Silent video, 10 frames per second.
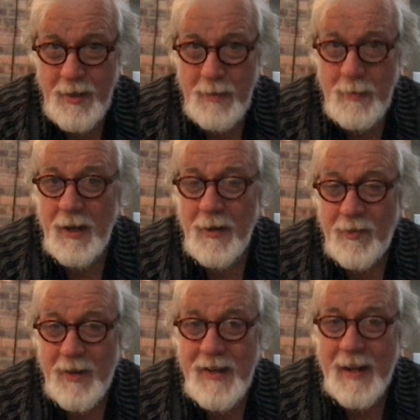my
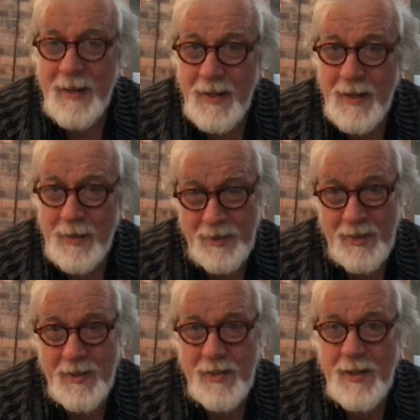girlfriend and her
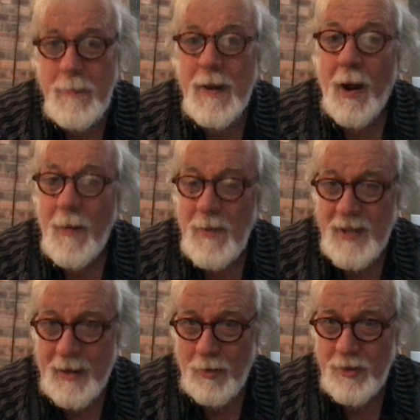sister sit behind the
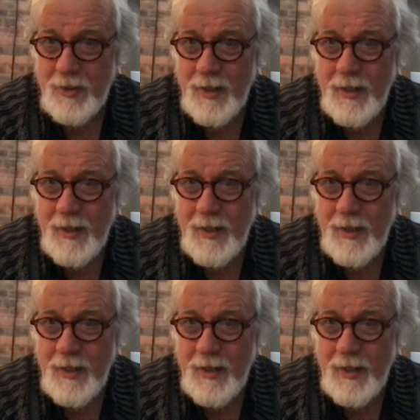towellers.